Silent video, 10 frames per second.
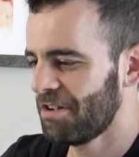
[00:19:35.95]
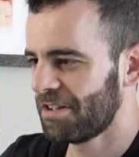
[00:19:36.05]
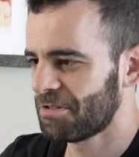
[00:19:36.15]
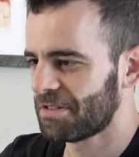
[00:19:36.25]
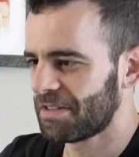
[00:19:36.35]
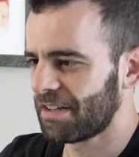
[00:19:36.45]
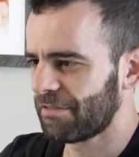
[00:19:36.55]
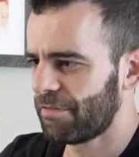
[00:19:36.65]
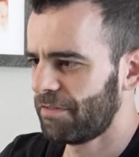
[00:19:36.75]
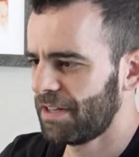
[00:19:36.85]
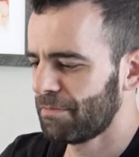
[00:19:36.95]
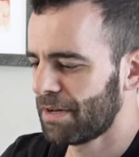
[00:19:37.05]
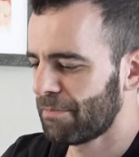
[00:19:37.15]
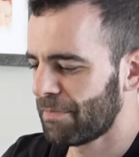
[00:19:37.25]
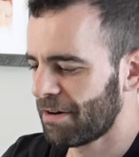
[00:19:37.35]
interesting.
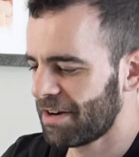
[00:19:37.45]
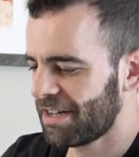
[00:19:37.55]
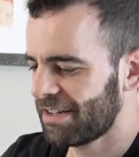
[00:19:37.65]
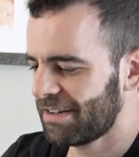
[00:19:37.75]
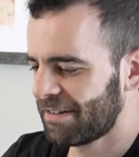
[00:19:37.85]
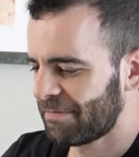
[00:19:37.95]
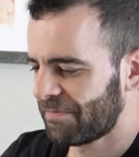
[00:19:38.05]
15-minute marinade,